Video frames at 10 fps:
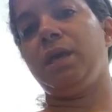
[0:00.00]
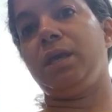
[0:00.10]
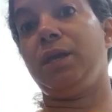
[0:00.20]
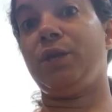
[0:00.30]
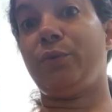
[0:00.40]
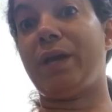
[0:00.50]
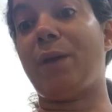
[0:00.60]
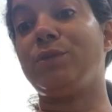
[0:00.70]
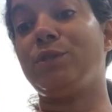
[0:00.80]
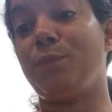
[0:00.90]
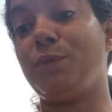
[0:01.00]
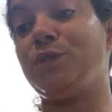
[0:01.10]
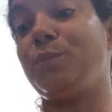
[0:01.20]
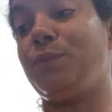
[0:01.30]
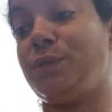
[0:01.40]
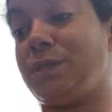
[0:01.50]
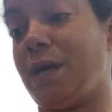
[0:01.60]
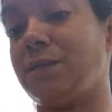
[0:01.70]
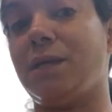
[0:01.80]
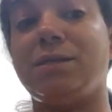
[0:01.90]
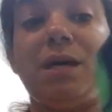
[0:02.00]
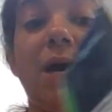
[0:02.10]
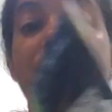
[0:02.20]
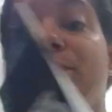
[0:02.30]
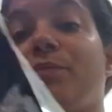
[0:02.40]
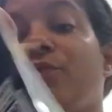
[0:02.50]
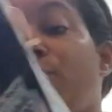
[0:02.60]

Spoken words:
you know what? I was supposed to put sauce on top. Of